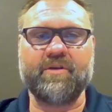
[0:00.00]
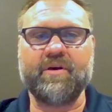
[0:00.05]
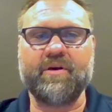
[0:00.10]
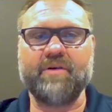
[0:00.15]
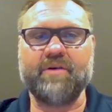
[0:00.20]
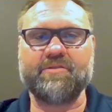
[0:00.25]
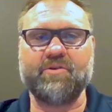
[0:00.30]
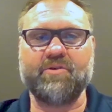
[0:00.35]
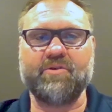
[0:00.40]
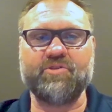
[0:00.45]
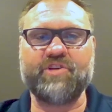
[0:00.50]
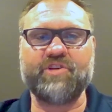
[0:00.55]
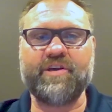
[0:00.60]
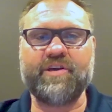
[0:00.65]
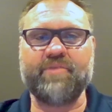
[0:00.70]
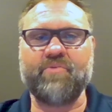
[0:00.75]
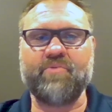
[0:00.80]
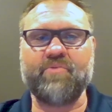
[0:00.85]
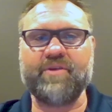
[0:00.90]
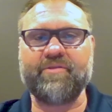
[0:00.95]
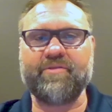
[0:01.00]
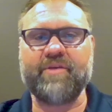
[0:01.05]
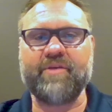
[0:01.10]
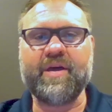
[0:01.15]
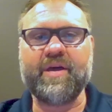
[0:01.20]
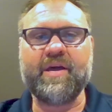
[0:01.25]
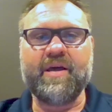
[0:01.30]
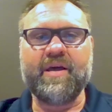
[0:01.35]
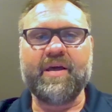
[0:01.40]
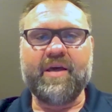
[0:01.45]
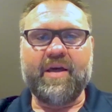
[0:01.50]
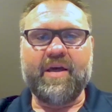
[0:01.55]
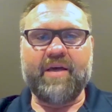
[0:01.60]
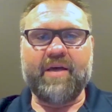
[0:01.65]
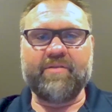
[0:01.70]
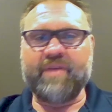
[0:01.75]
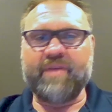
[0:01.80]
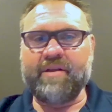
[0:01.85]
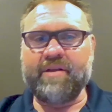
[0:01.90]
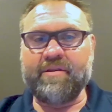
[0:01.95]
associated with,
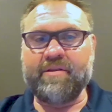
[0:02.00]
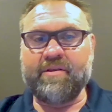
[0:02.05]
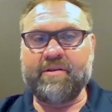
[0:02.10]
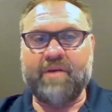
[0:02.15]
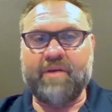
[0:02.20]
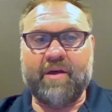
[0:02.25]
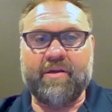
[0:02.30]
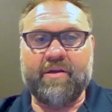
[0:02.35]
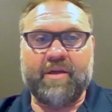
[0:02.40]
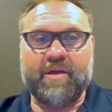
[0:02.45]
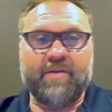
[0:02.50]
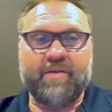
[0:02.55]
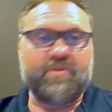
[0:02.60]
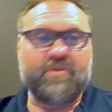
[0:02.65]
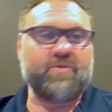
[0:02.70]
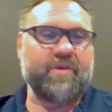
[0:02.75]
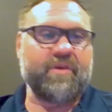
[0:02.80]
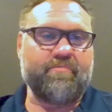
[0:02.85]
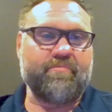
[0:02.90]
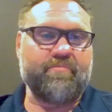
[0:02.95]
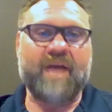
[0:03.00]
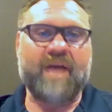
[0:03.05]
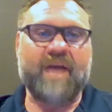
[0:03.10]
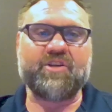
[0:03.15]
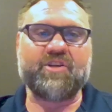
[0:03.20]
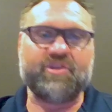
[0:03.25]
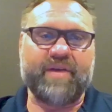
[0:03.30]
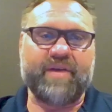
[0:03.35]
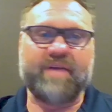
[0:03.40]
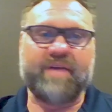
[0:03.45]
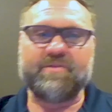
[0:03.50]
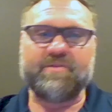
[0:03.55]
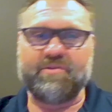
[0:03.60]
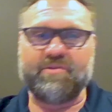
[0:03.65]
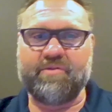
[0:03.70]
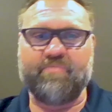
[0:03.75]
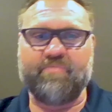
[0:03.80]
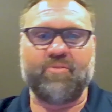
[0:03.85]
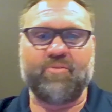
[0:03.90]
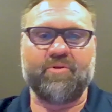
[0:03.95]
and then again you can match that
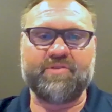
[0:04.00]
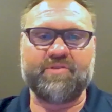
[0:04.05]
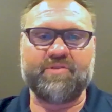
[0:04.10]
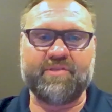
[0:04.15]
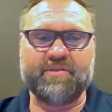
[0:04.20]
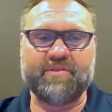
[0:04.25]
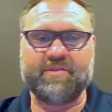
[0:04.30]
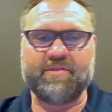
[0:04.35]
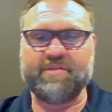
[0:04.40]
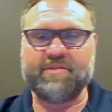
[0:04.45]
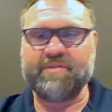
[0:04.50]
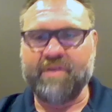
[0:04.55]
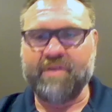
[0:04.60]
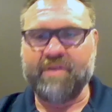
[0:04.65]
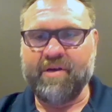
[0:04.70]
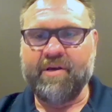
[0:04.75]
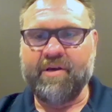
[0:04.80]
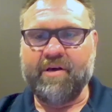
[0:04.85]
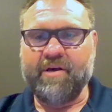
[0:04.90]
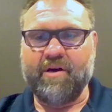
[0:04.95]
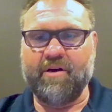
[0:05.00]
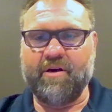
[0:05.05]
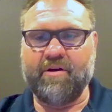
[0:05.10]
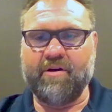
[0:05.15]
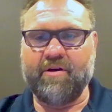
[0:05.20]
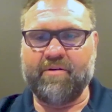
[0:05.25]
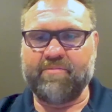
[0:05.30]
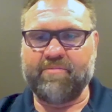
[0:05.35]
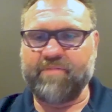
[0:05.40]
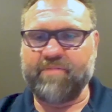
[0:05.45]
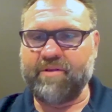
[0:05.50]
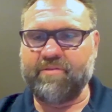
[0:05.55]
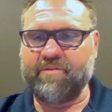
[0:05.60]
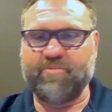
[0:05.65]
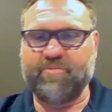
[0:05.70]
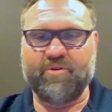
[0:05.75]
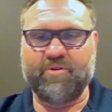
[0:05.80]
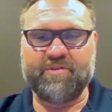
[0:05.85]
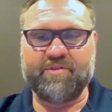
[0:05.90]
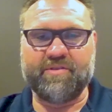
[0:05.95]
to the person's
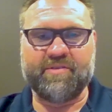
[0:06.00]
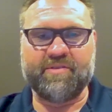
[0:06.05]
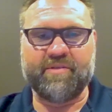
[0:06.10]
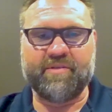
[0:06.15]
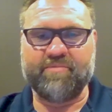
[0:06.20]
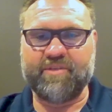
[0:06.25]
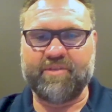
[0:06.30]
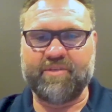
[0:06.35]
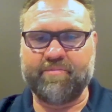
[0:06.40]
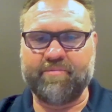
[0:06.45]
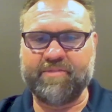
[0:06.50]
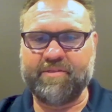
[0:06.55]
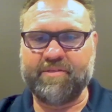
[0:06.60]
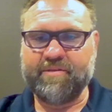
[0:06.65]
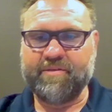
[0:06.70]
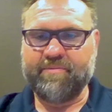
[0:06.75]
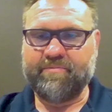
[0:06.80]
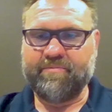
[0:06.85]
symptoms.